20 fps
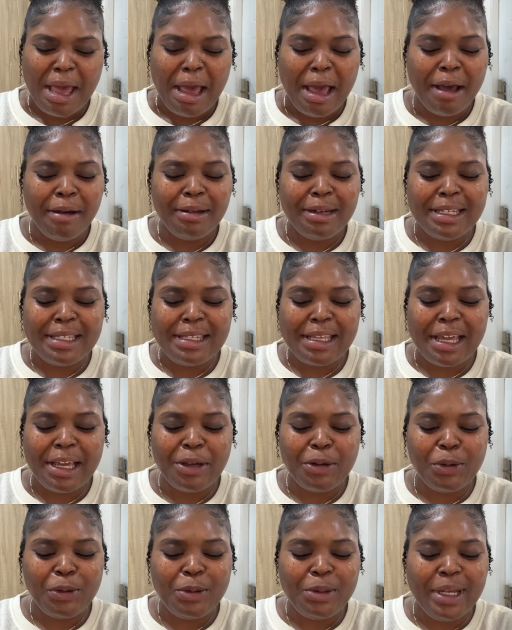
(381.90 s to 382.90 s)
I want to
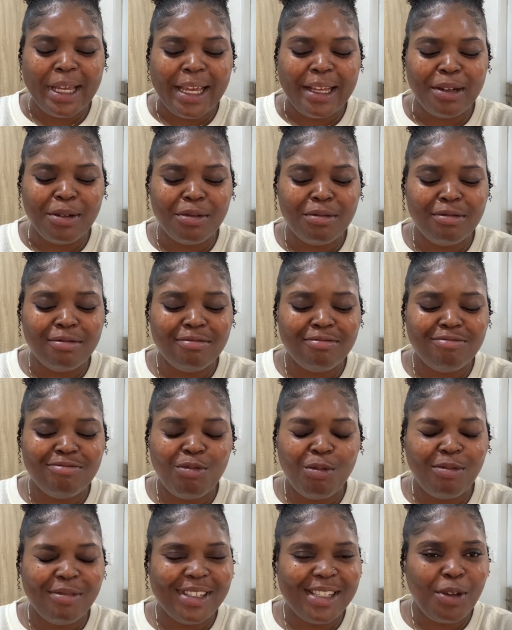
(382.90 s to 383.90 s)
say Oud and,
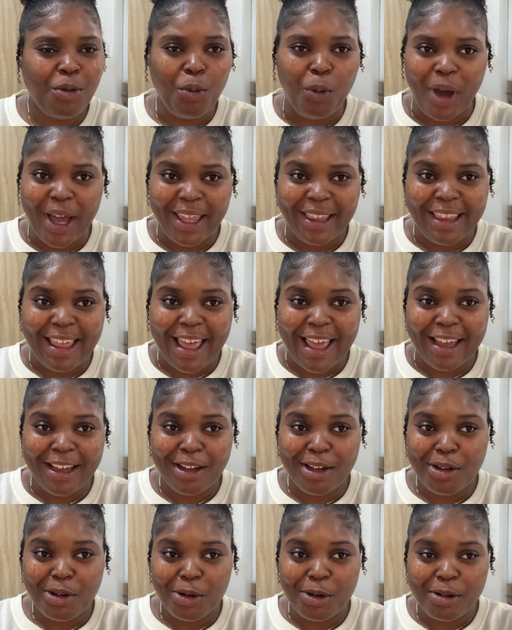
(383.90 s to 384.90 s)
is it
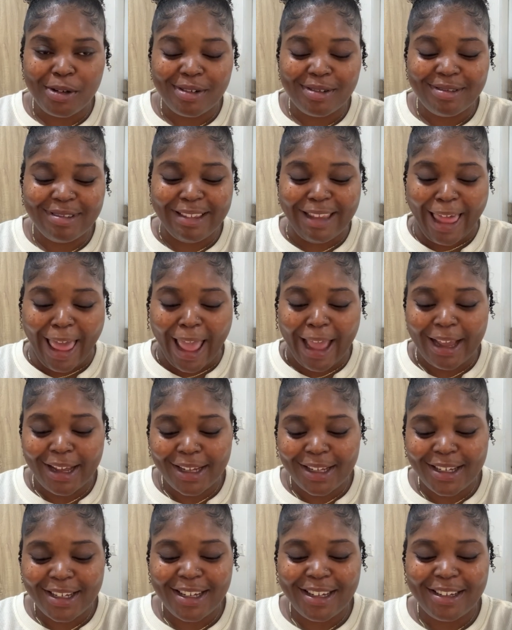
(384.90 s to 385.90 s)
Ylang or
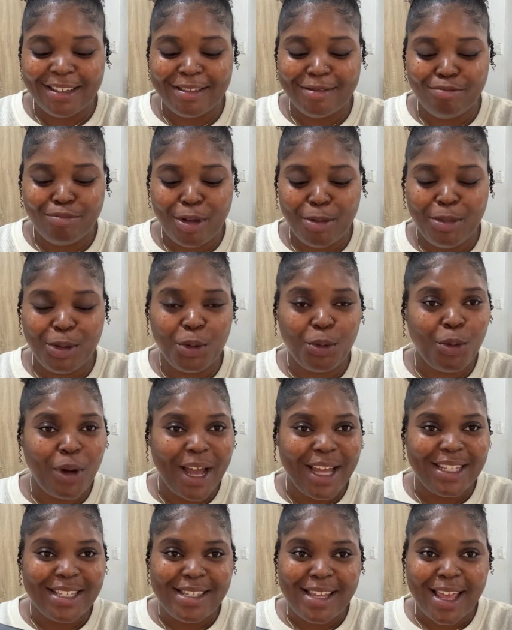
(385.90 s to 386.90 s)
Lang? Maybe the
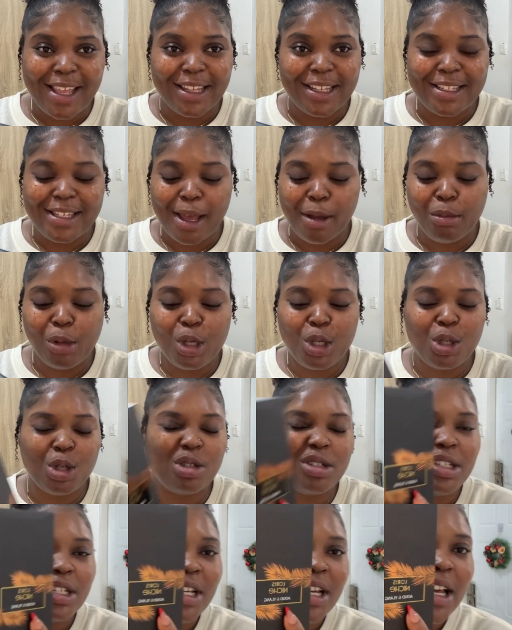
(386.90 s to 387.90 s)
Y is silent, I'm not sure.